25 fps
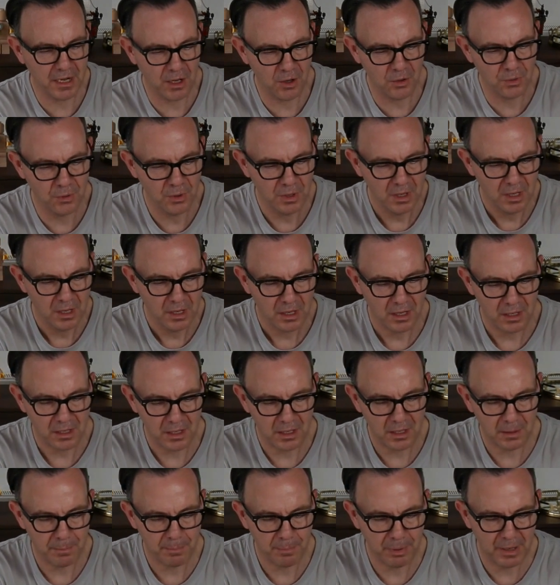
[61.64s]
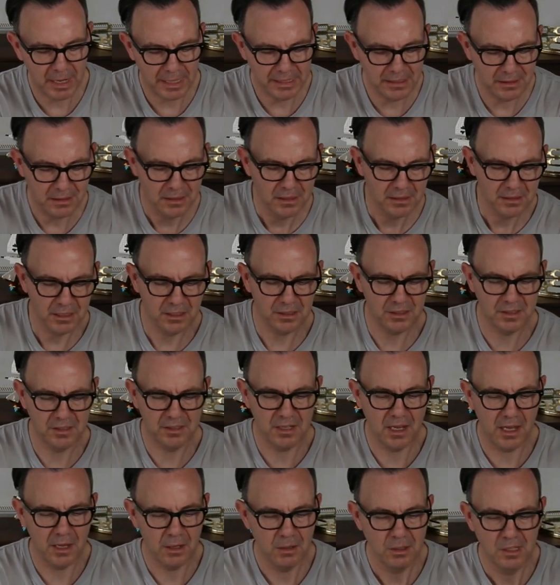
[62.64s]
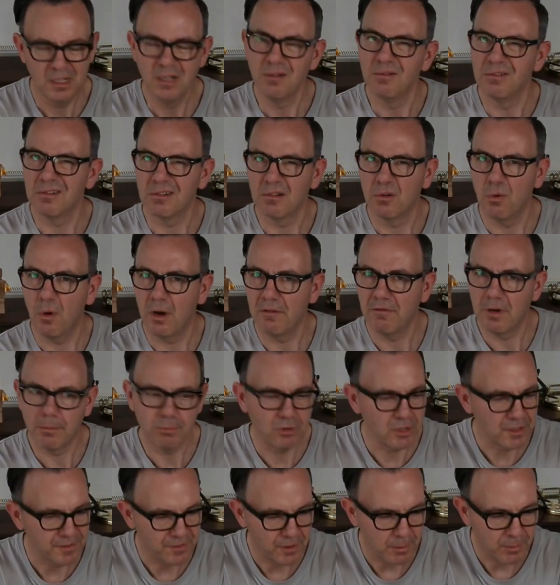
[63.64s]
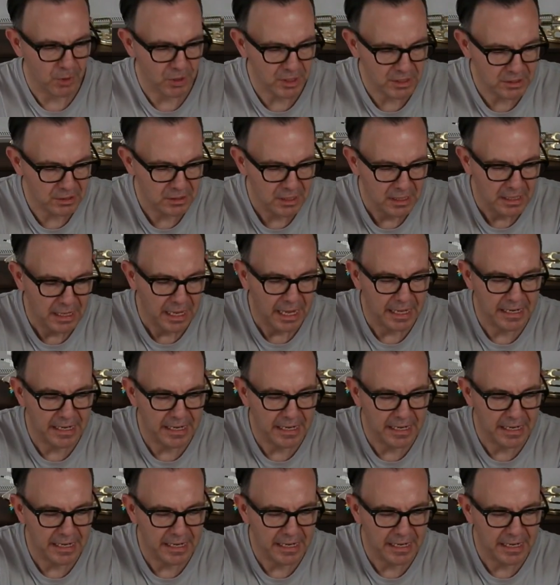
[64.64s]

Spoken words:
yellow plate that's quite rubbery if I'm honest.